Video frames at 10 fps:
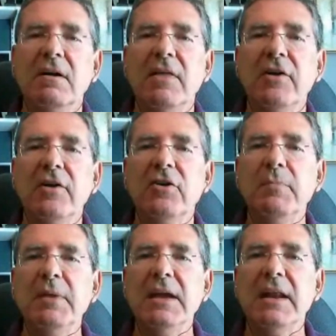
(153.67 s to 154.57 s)
that are
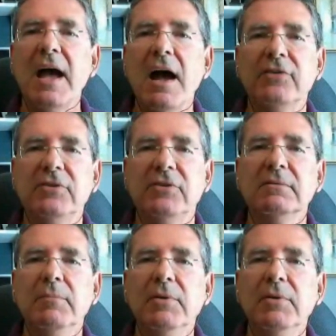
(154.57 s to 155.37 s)
being asked,